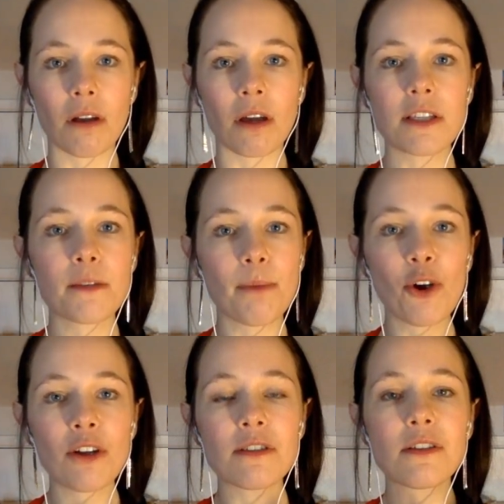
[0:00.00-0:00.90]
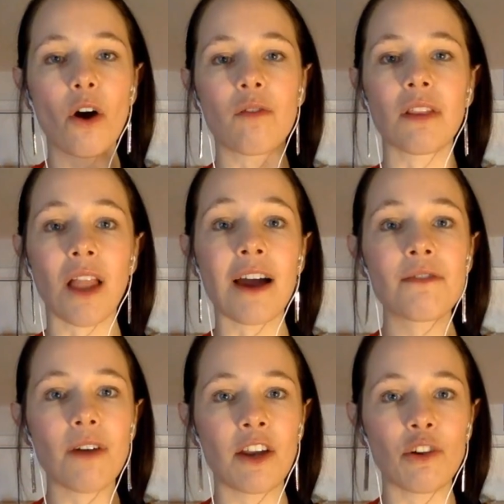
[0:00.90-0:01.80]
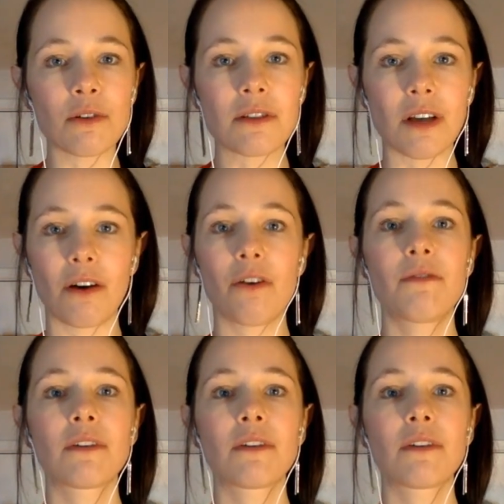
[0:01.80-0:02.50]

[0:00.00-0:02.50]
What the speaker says: experience of life and yourself.